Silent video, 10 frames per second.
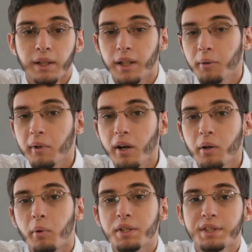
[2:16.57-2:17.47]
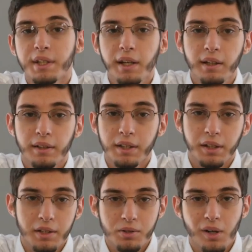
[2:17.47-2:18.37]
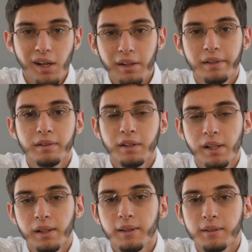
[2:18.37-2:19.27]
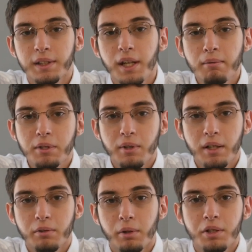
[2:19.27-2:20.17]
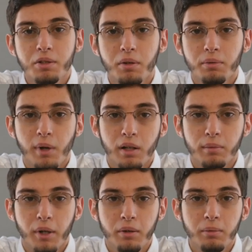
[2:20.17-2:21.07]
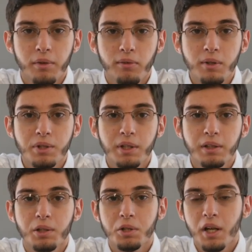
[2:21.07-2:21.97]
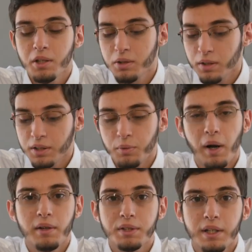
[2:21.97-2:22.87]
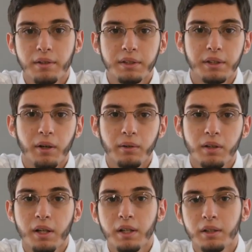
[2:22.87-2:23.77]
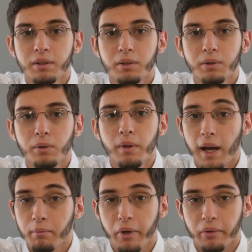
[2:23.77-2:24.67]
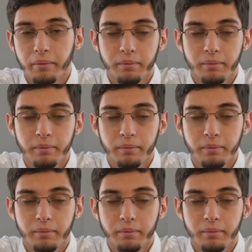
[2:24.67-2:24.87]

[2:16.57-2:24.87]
Here we are once again at the test track. To demonstrate traditional throttle mode, we first need to change this wow sound decoder to that mode.